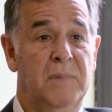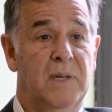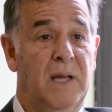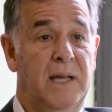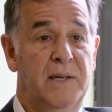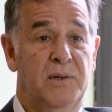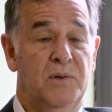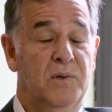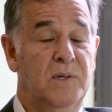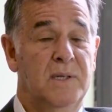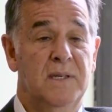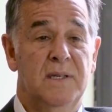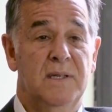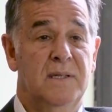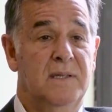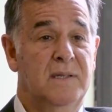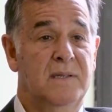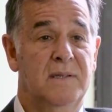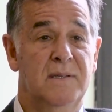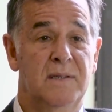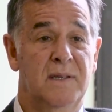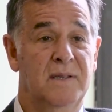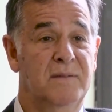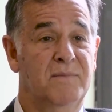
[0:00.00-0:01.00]
I couldn't
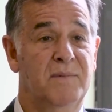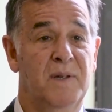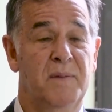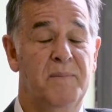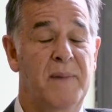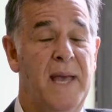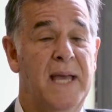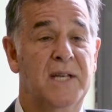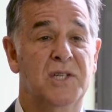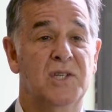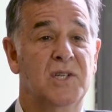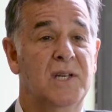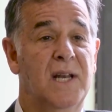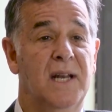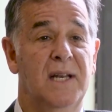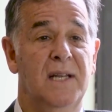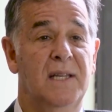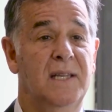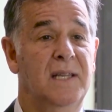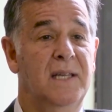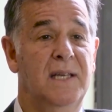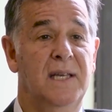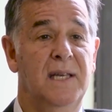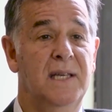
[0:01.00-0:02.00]
imagine
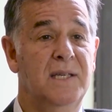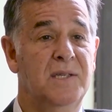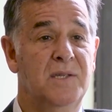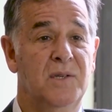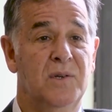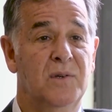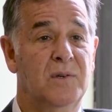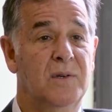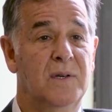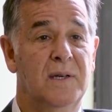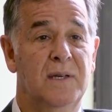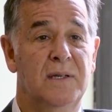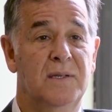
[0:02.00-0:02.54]
anything easier.